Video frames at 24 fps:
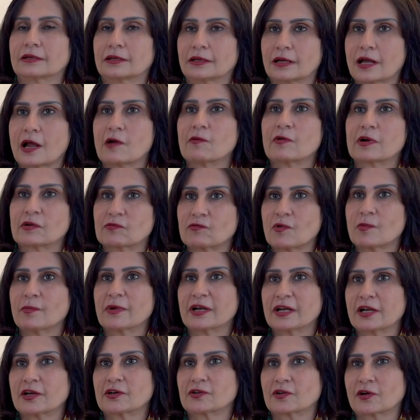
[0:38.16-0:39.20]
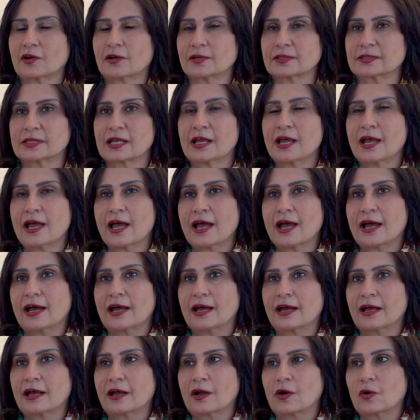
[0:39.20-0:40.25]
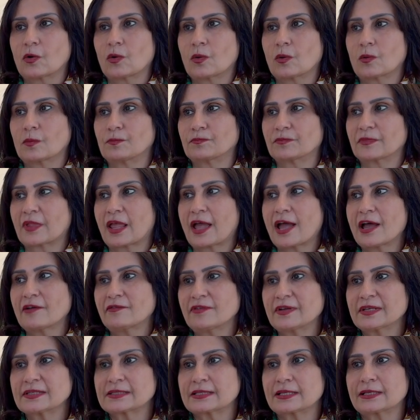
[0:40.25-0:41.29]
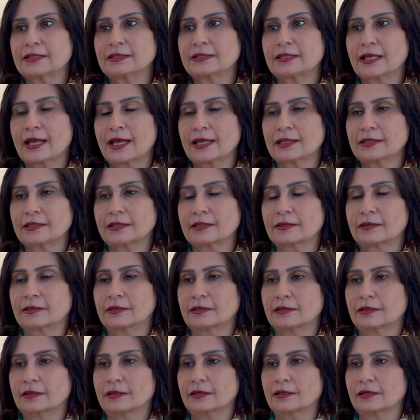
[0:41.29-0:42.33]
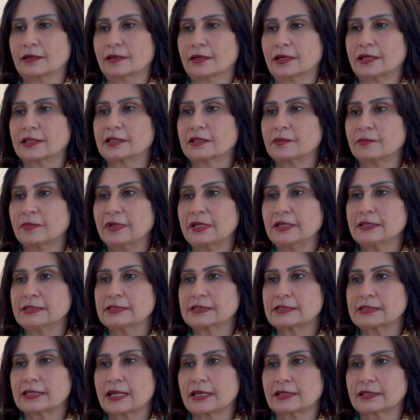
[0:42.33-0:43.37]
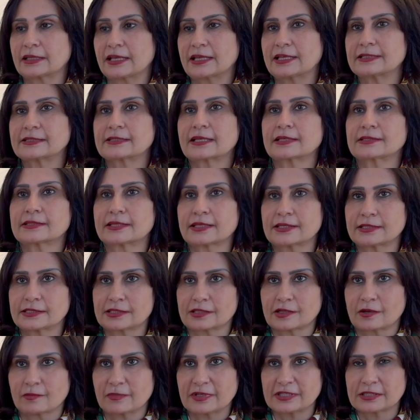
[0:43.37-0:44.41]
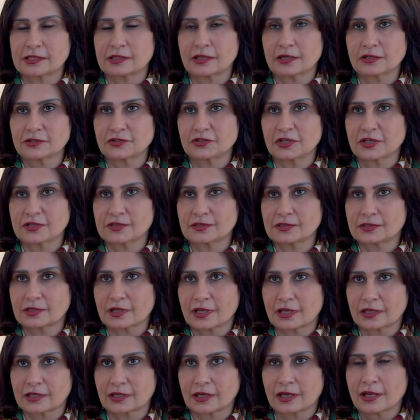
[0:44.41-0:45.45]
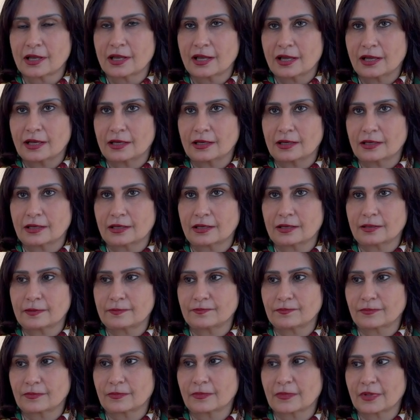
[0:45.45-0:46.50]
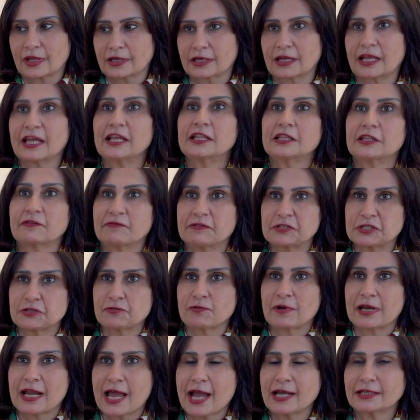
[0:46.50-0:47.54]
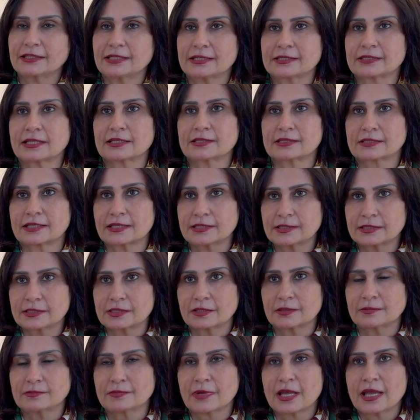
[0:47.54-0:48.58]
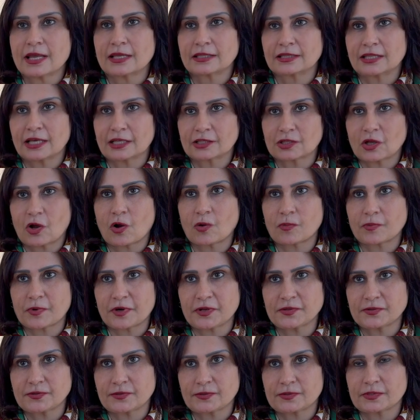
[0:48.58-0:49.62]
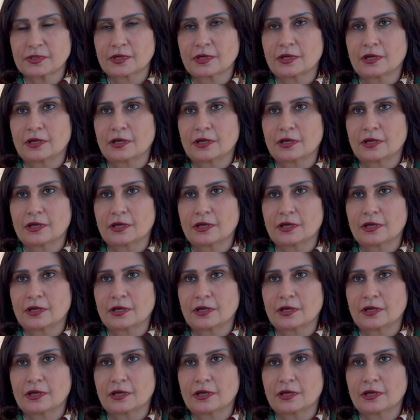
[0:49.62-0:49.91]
our women and girls. Having said that, it means that it's a system. It's not just like an individual act. It's a system that oppresses